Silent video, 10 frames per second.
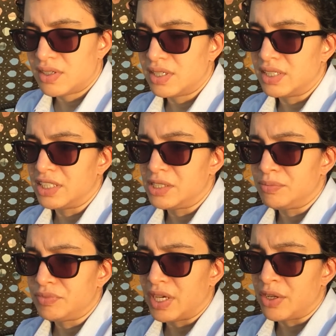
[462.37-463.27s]

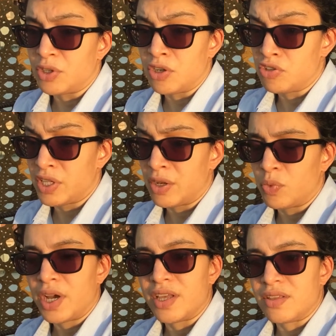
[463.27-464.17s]
I don't understand
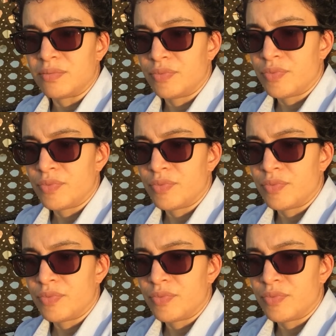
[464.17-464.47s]
why